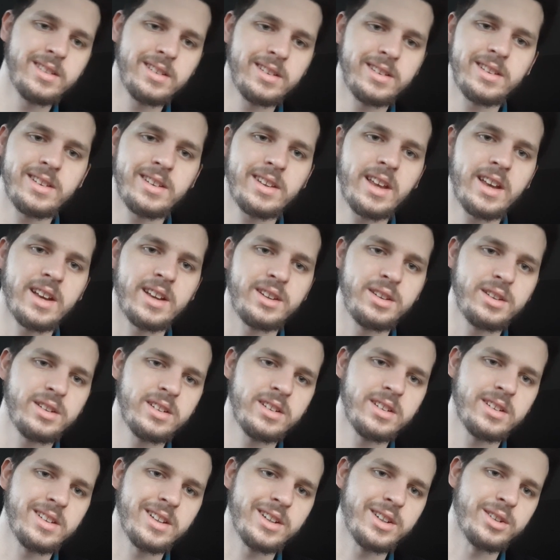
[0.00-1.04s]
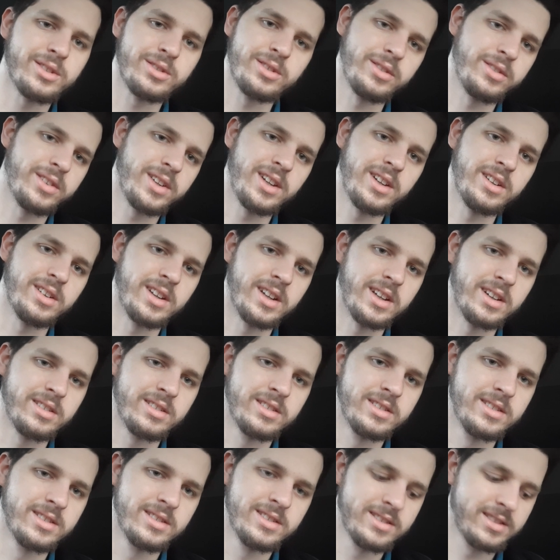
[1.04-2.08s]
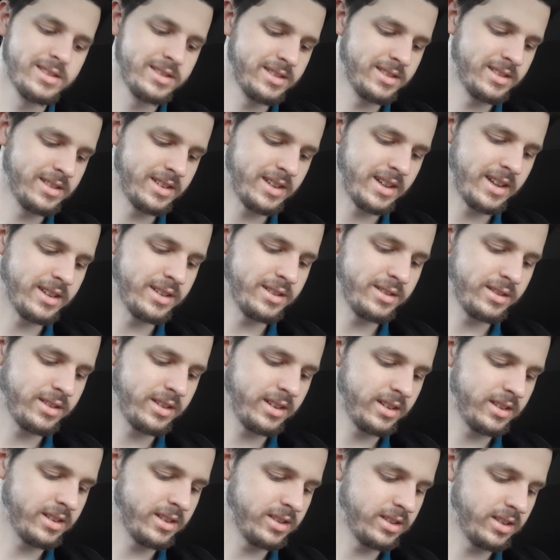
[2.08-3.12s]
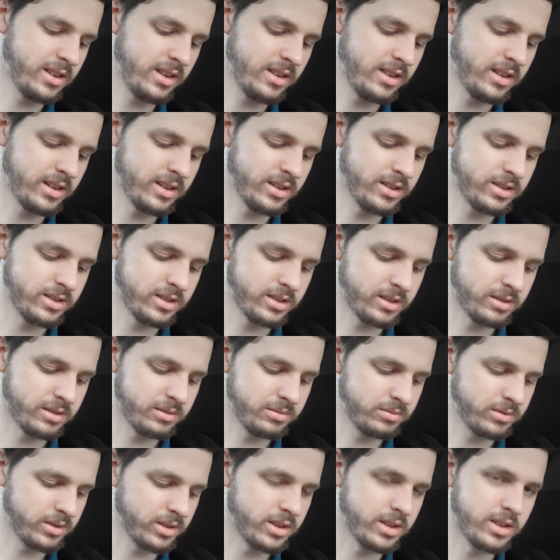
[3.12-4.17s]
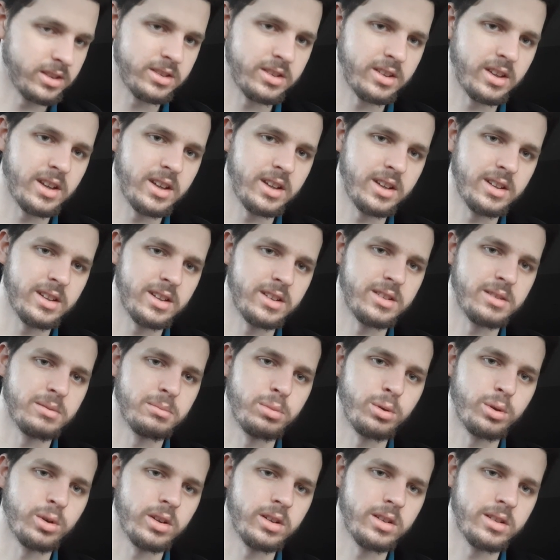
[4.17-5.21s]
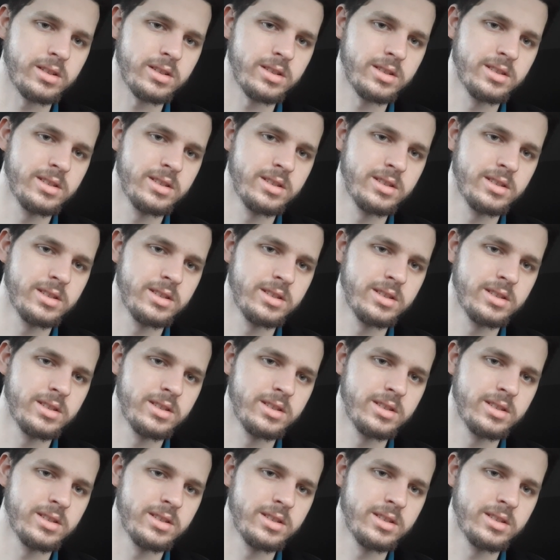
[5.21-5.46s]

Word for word: yeah, you can click off the video now. I don't think there's anything else I'm gonna say that's important.